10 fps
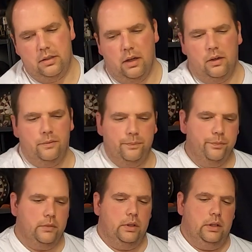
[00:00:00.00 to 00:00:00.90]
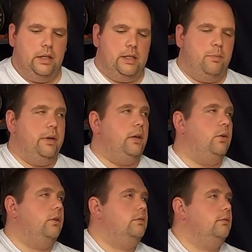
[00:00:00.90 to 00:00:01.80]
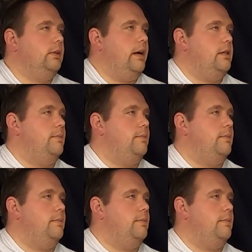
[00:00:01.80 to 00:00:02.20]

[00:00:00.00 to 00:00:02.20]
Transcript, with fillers: So that's pretty cool. Carry